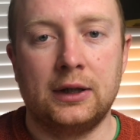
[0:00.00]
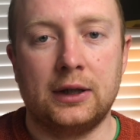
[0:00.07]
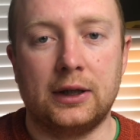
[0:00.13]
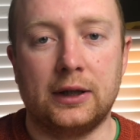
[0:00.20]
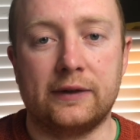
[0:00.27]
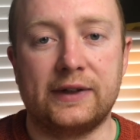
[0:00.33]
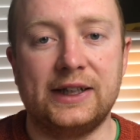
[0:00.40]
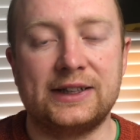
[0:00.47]

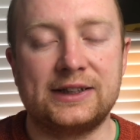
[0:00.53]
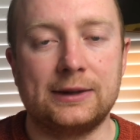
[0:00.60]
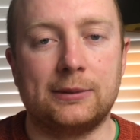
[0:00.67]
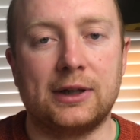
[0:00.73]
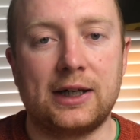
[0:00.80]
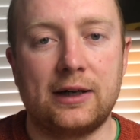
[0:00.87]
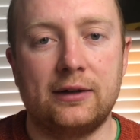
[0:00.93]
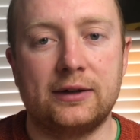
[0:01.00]
These
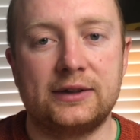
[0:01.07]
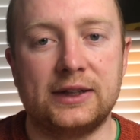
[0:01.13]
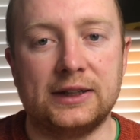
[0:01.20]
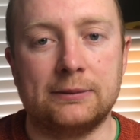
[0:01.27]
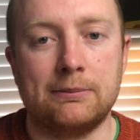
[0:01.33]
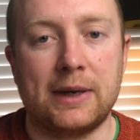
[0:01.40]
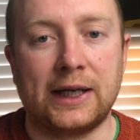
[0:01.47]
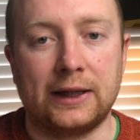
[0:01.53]

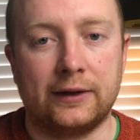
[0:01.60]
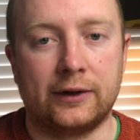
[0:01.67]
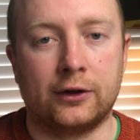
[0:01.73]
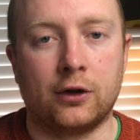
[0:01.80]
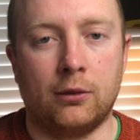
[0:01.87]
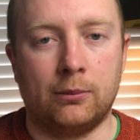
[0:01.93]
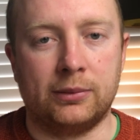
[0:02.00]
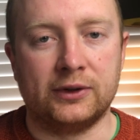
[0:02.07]
similarities make the
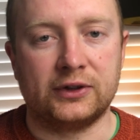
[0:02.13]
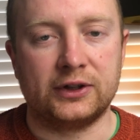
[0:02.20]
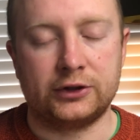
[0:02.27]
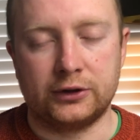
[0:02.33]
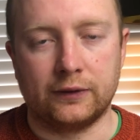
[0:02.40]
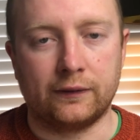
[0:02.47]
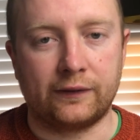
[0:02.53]
composition